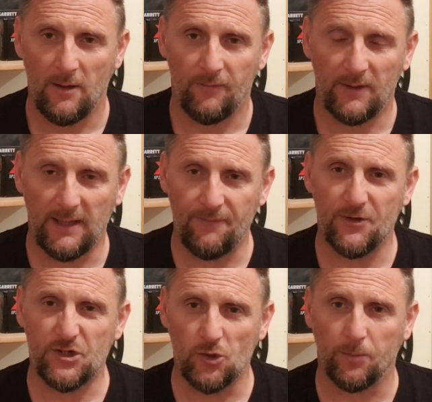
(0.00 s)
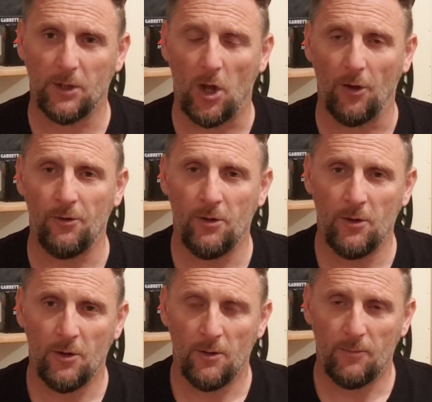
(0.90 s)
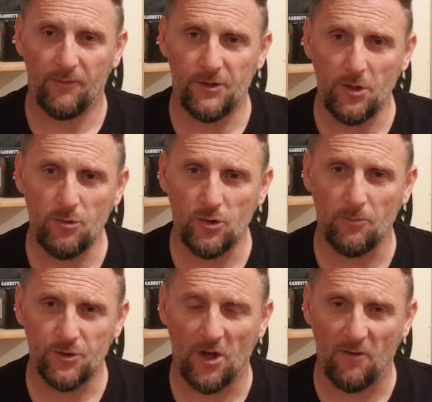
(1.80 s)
They leave the stubble on, but they do some sort